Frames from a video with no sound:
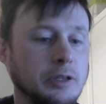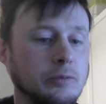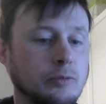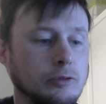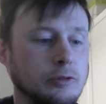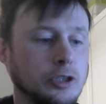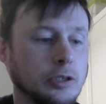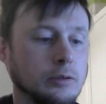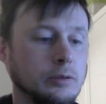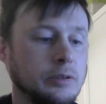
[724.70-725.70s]
them through the
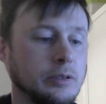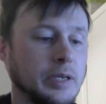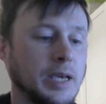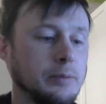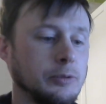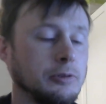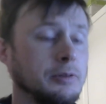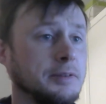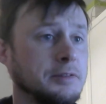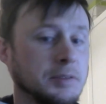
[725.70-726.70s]
jungle until they came to a
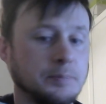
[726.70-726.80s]
river.